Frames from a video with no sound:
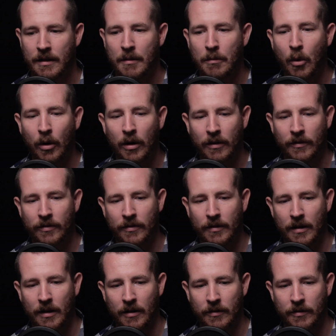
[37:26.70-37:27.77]
more
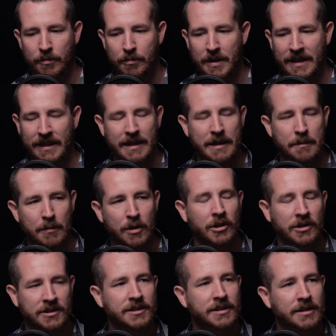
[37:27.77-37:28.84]
of being
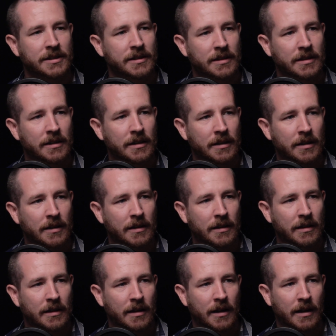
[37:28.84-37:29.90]
immersed,
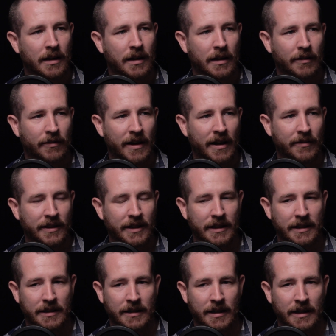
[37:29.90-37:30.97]
of having
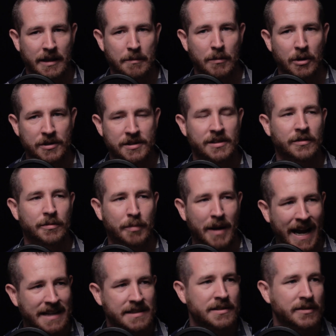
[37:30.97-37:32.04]
an immersive
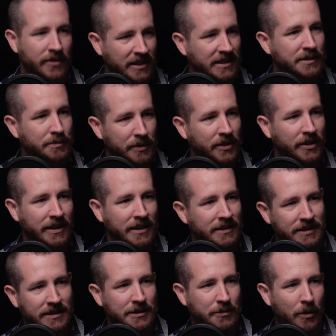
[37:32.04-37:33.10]
passive
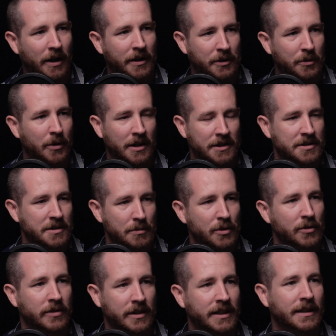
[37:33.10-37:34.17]
experience is why you watch a
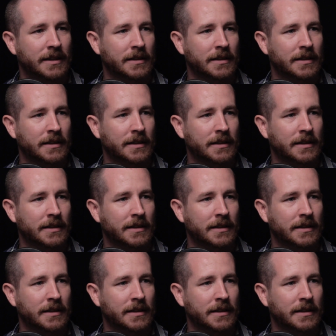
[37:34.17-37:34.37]
movie.